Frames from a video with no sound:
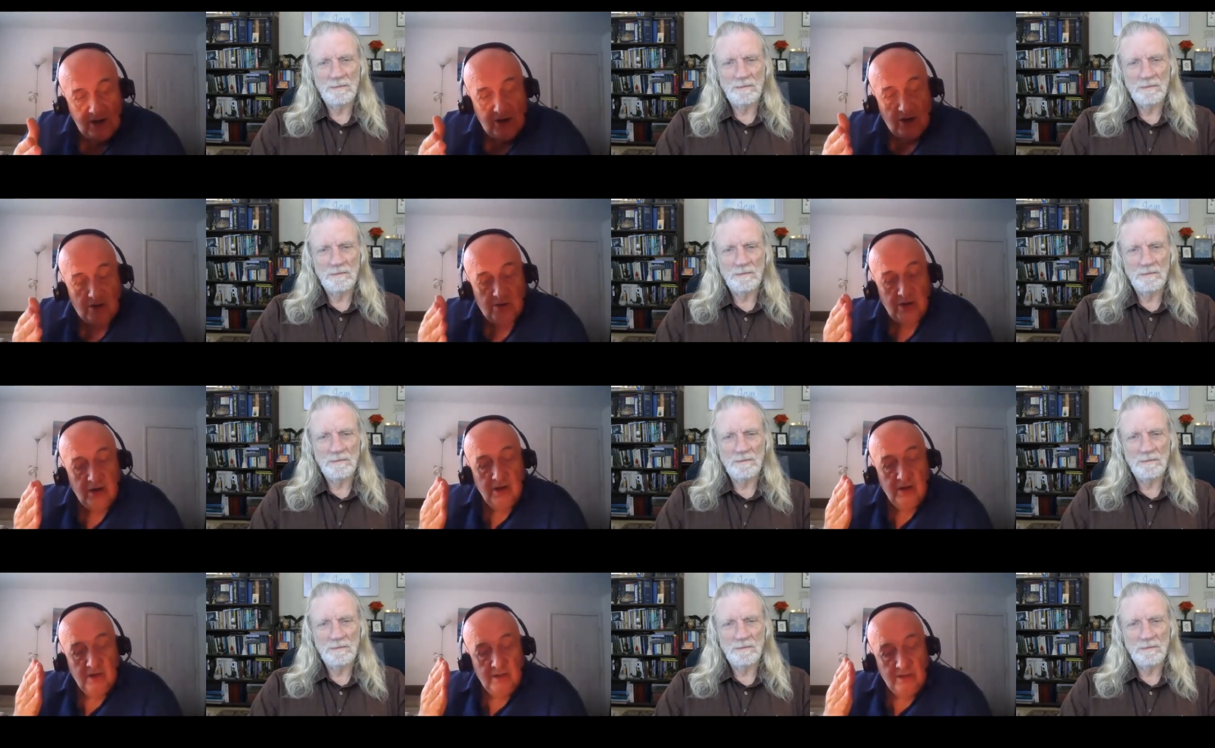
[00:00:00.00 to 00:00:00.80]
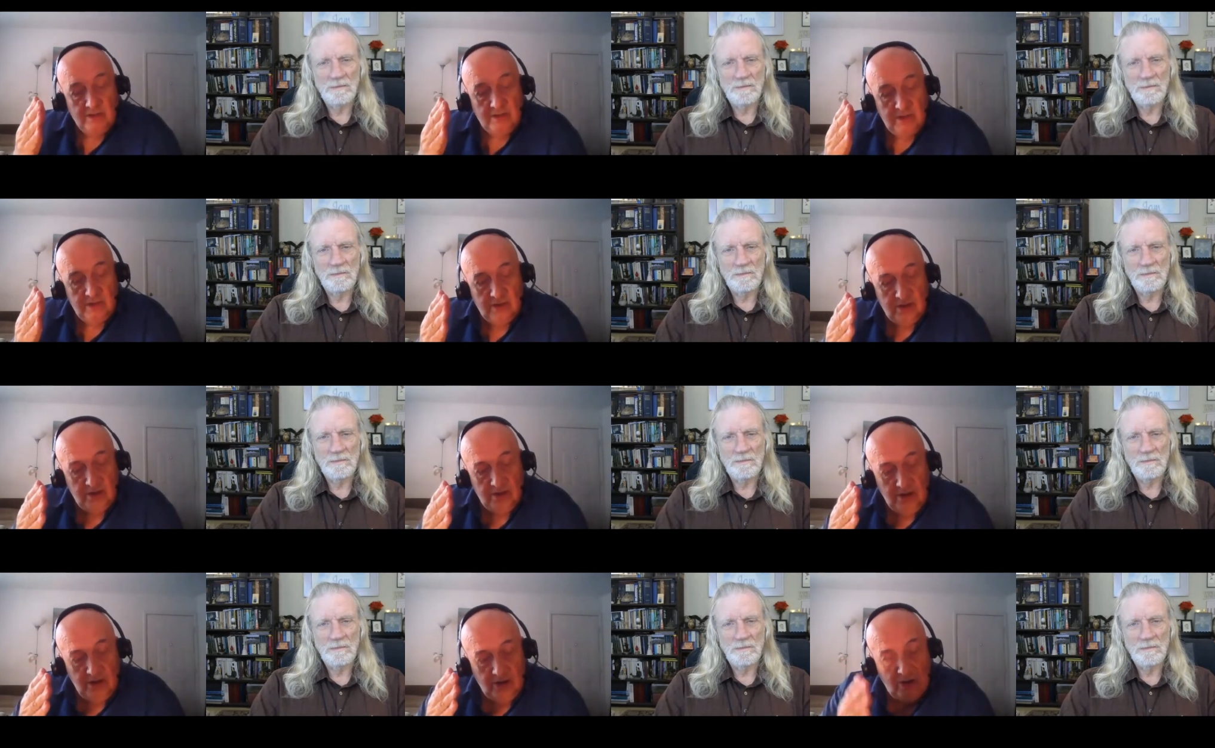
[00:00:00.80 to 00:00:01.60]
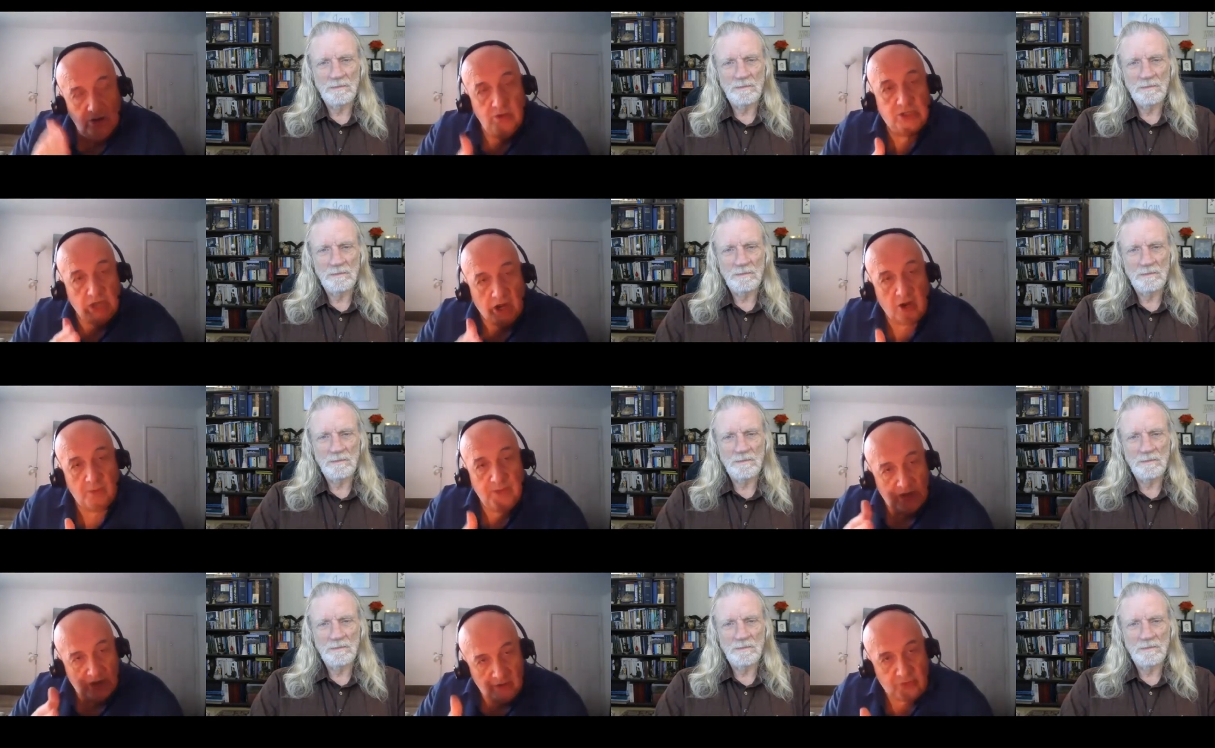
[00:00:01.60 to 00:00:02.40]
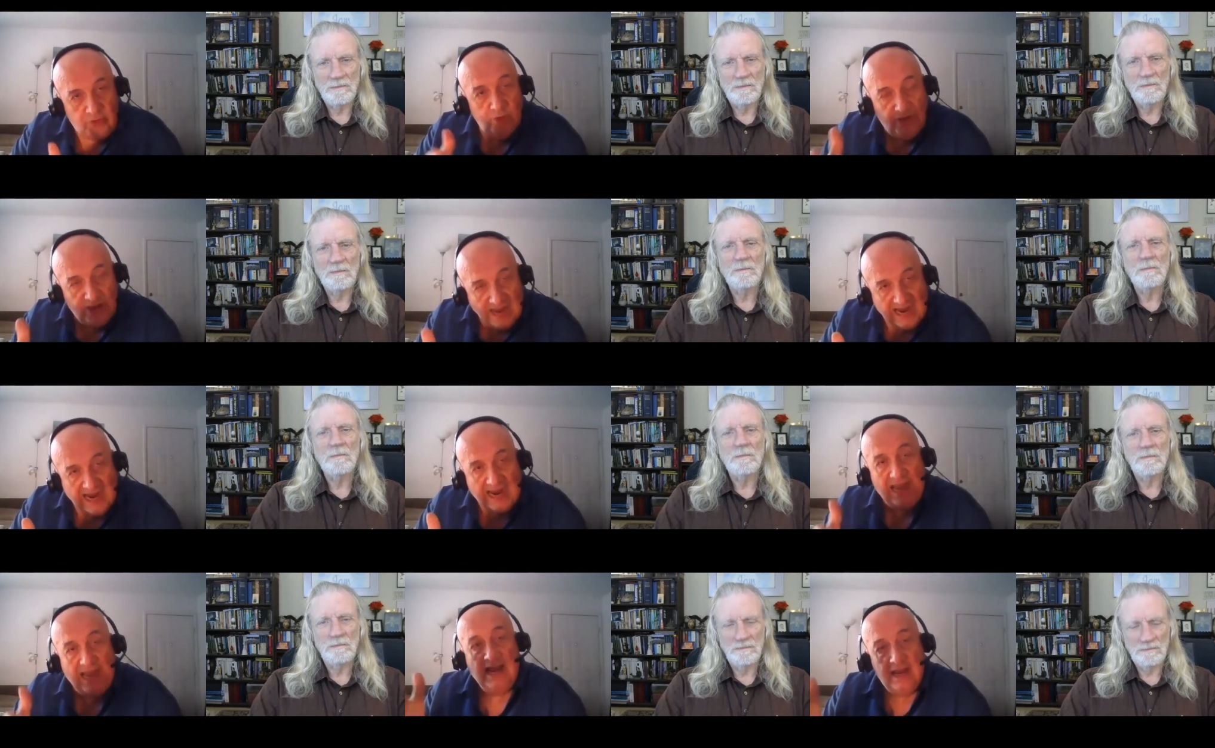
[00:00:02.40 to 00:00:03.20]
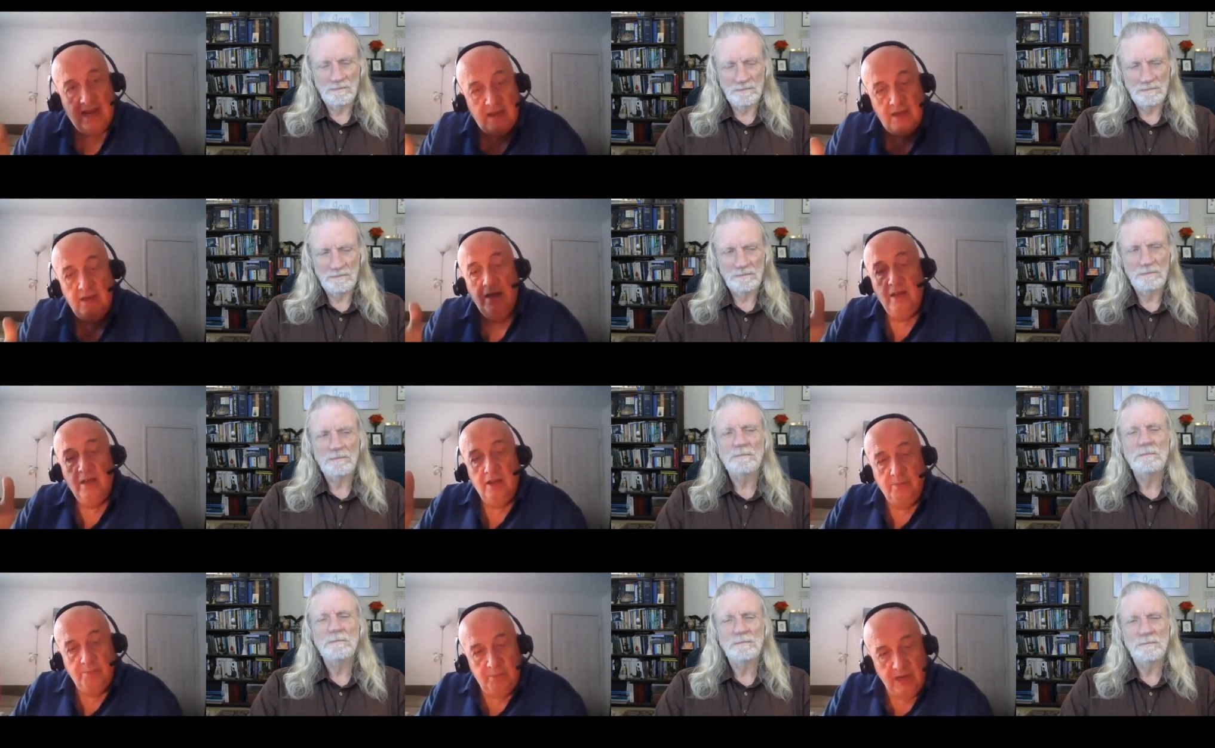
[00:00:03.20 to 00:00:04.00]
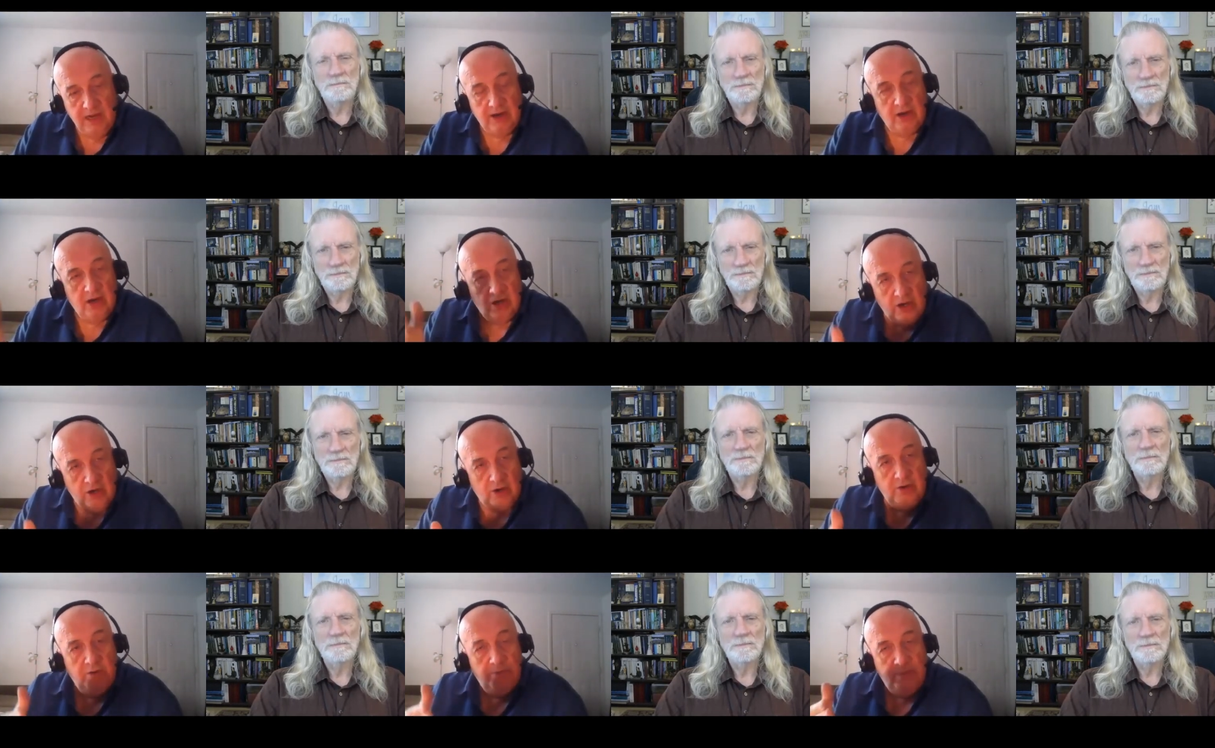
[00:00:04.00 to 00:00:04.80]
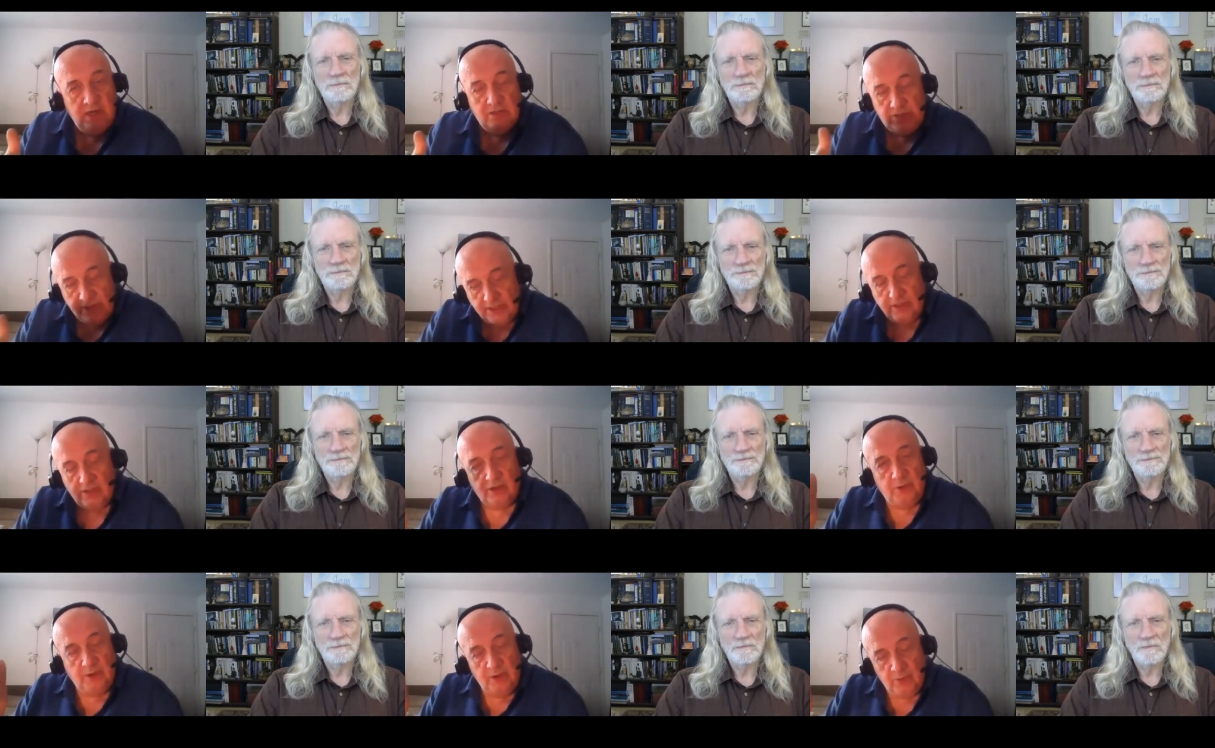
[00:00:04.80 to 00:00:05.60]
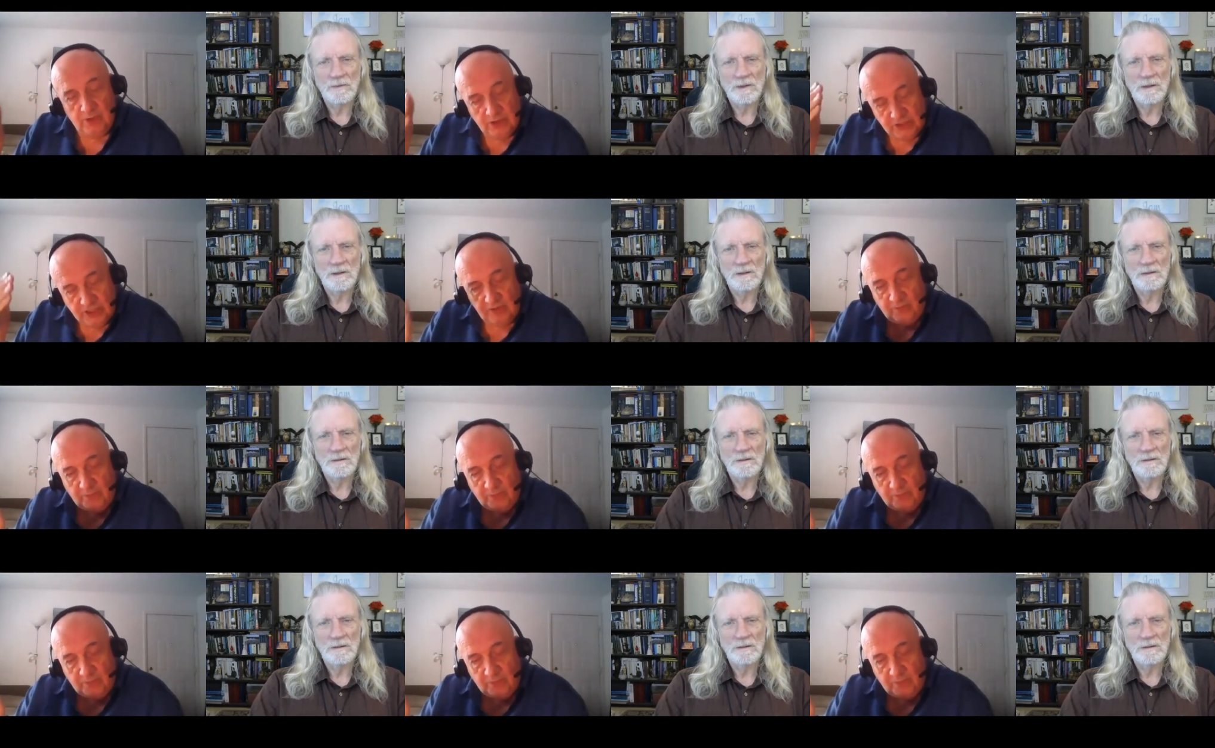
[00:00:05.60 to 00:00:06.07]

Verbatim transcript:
Speaker 1: you know, you saw me go through that and being alone and being single. I mean, when she